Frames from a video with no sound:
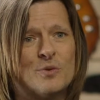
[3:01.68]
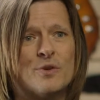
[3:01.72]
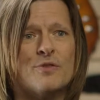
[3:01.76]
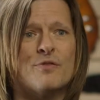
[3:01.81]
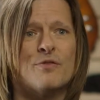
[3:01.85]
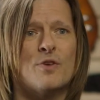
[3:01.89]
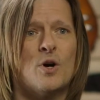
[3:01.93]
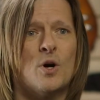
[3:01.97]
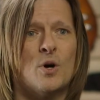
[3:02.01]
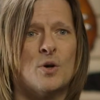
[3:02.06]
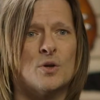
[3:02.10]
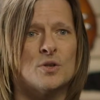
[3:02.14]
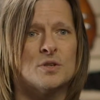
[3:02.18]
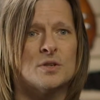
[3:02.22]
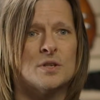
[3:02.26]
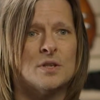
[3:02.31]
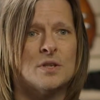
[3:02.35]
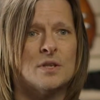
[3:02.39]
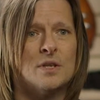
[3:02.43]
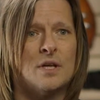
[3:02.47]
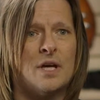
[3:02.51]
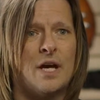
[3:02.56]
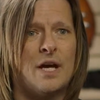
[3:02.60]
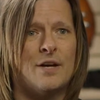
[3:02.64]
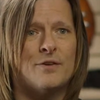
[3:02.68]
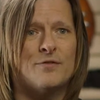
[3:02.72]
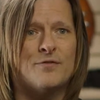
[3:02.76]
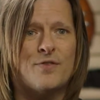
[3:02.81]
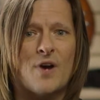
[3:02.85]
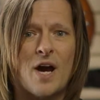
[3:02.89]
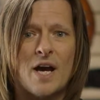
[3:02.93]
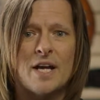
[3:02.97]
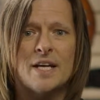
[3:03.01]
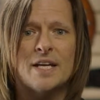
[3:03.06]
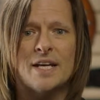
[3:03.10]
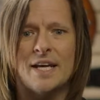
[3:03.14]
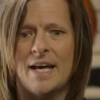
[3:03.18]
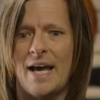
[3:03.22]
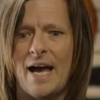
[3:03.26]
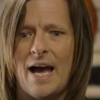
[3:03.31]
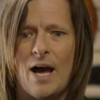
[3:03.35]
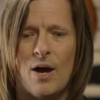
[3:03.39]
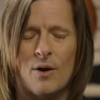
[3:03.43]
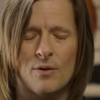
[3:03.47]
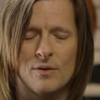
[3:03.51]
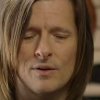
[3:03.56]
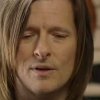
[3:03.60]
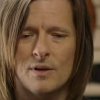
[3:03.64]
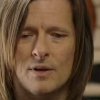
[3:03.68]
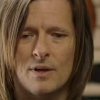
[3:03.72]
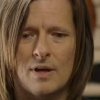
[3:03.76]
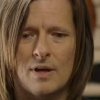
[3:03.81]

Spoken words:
with folks and finding out